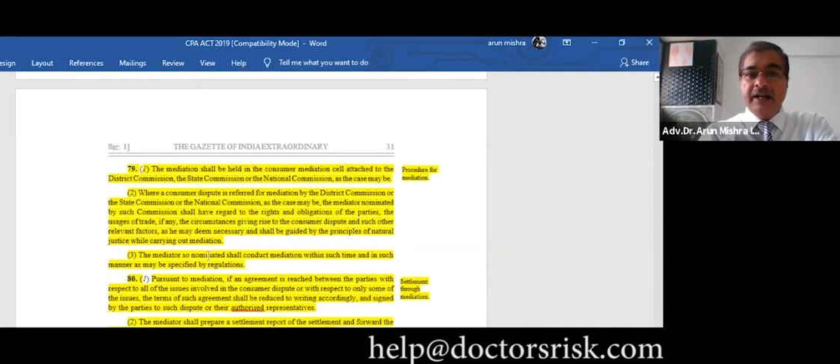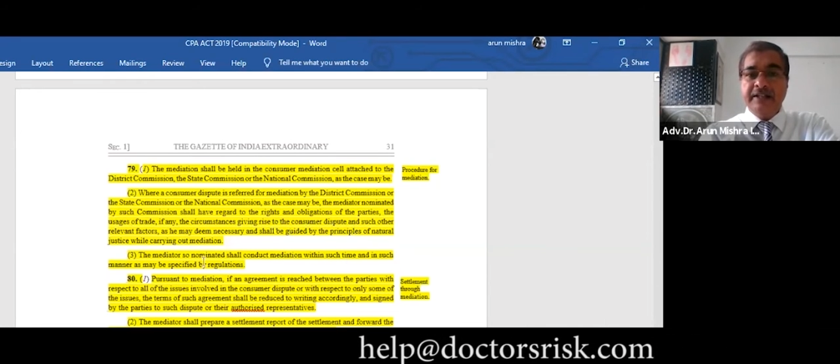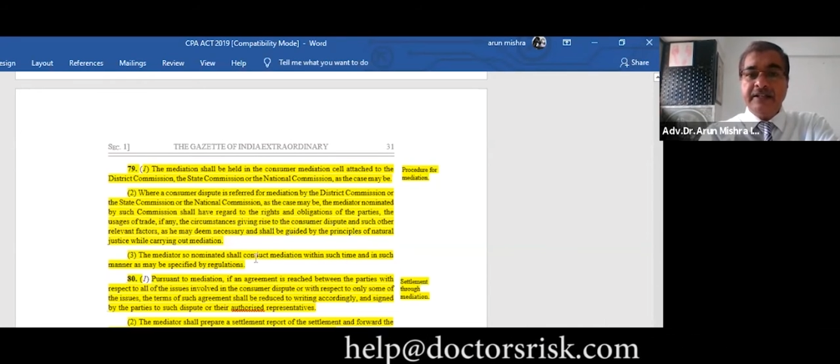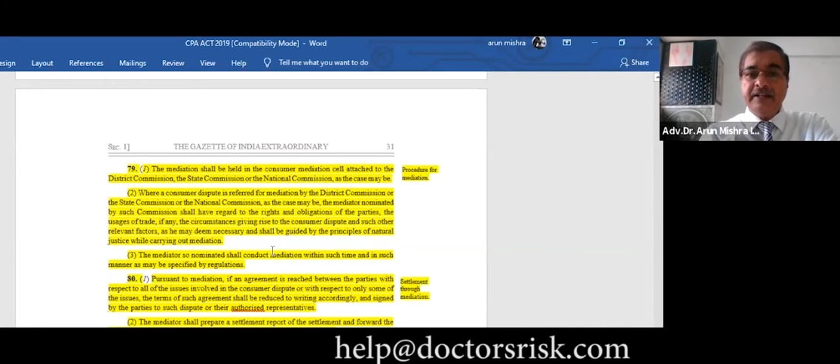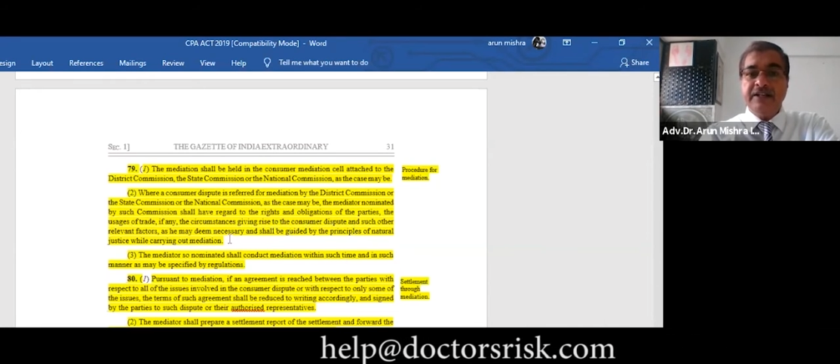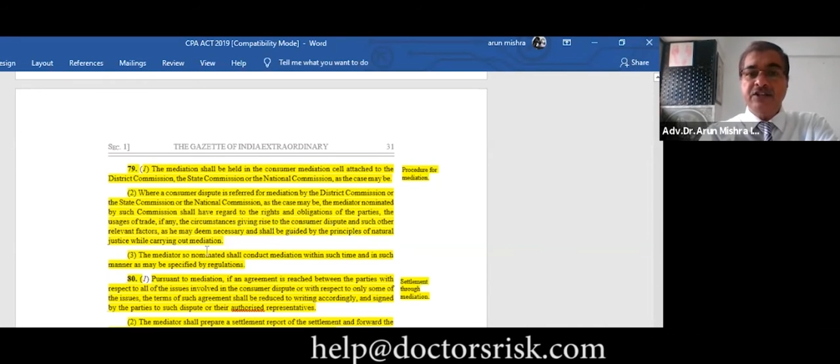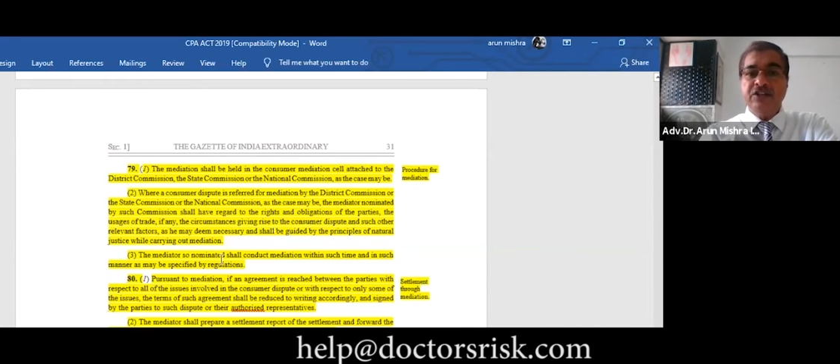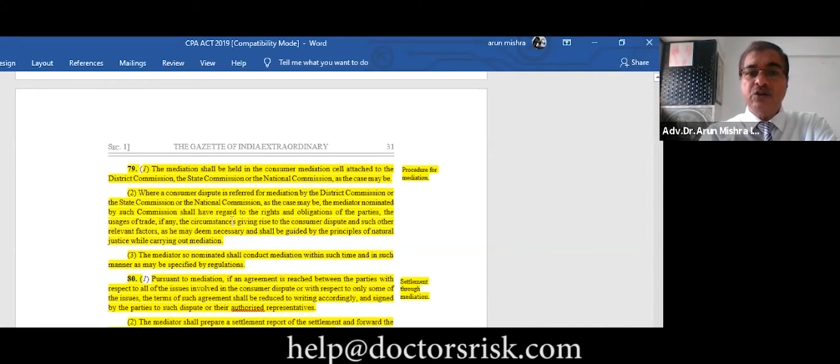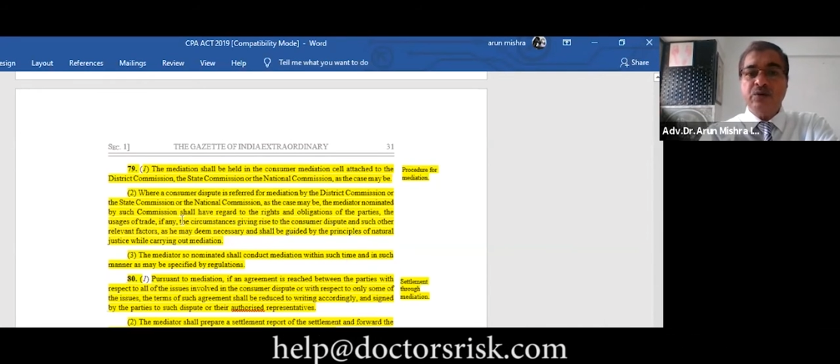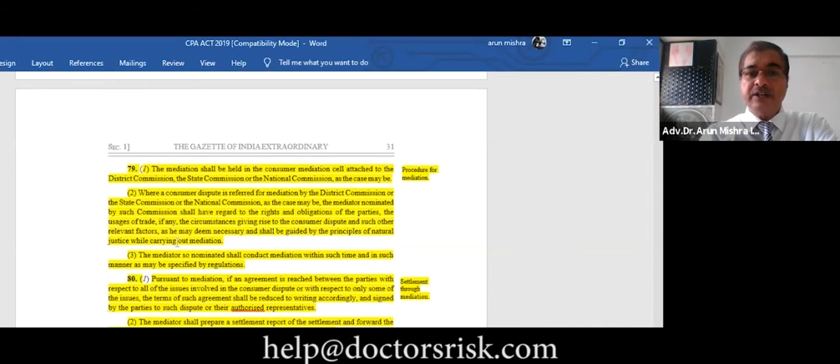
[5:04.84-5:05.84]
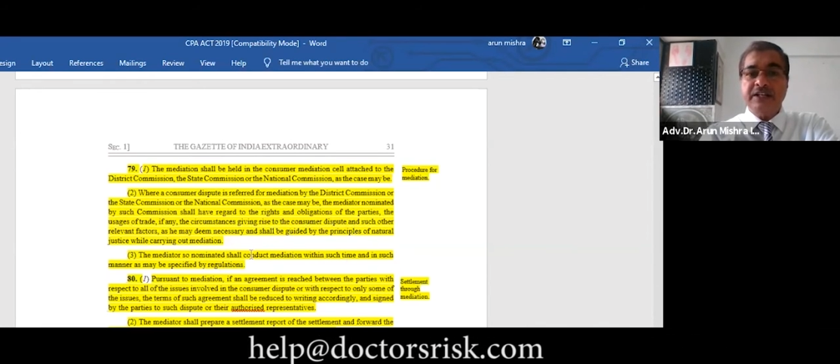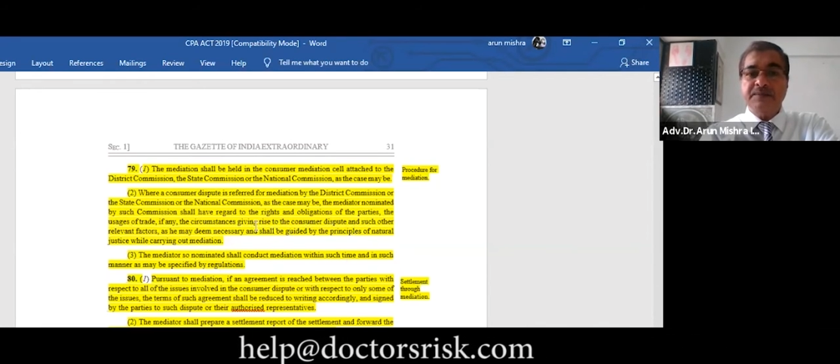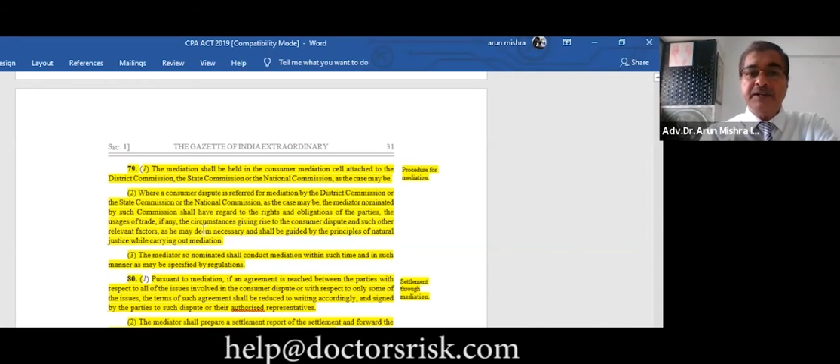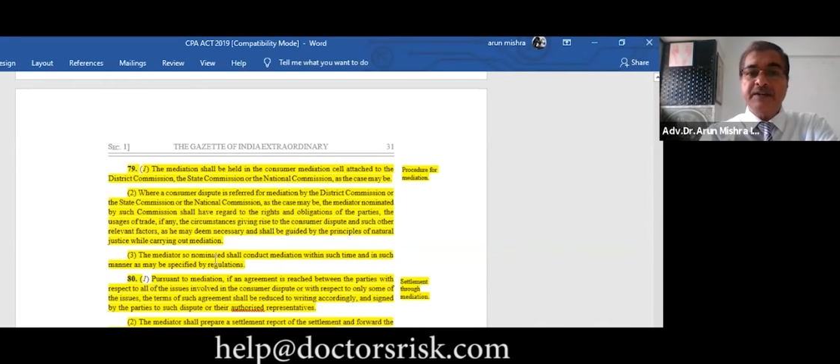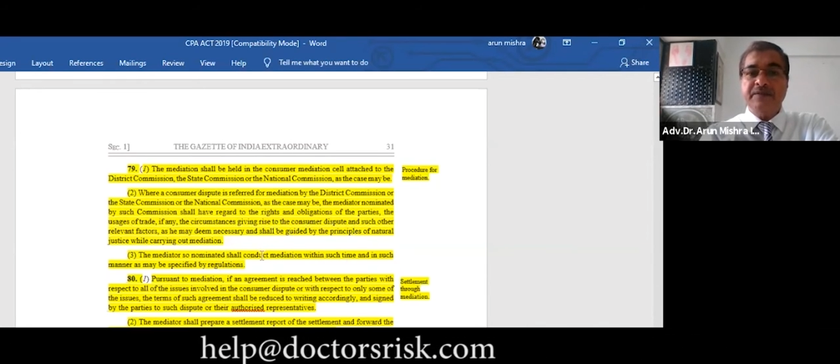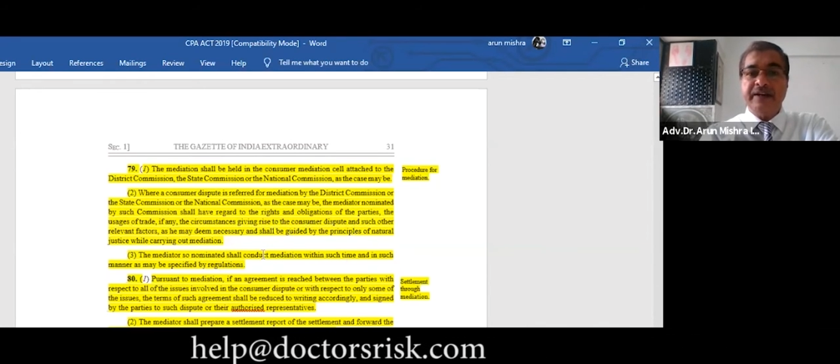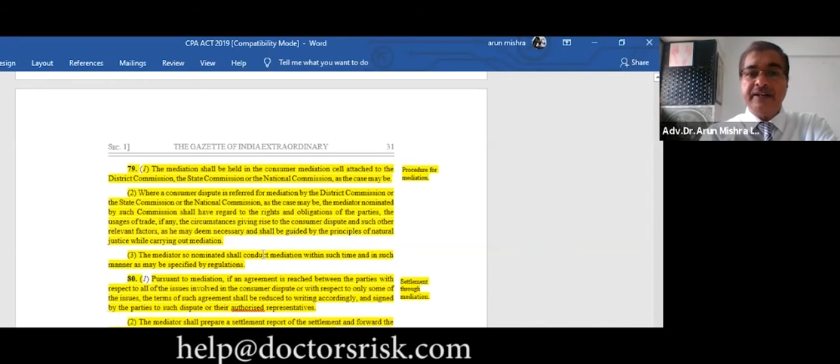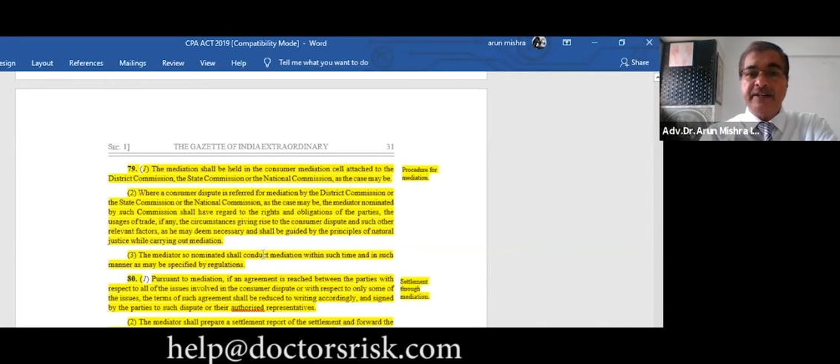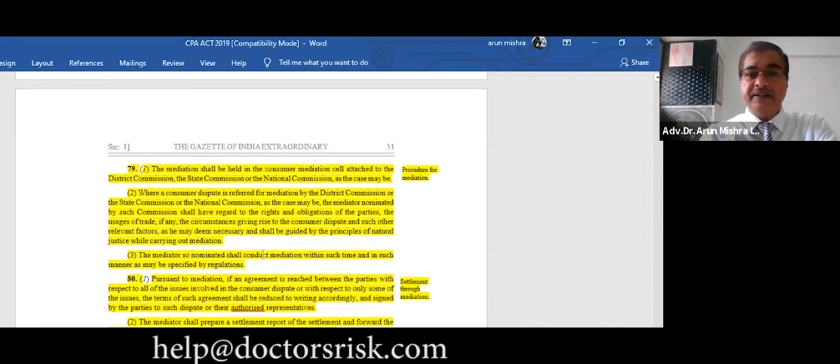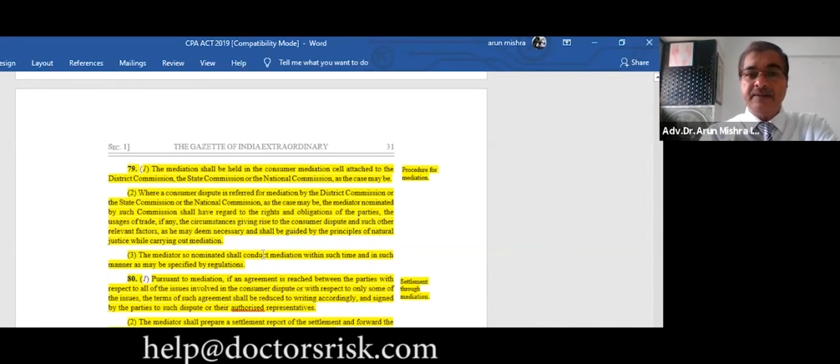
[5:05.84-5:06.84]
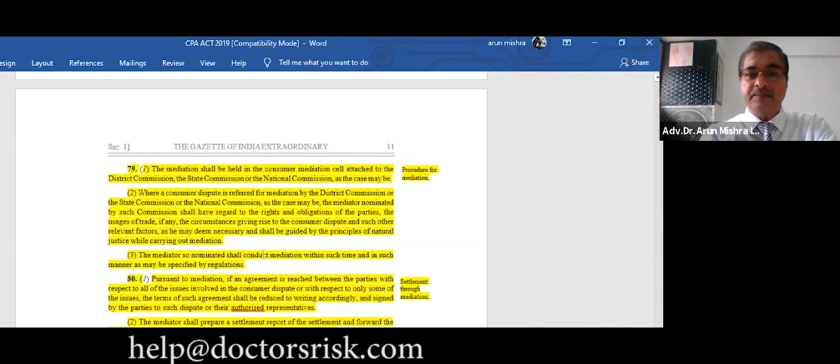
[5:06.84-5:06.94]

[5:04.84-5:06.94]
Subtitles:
And then his duty has been defined here.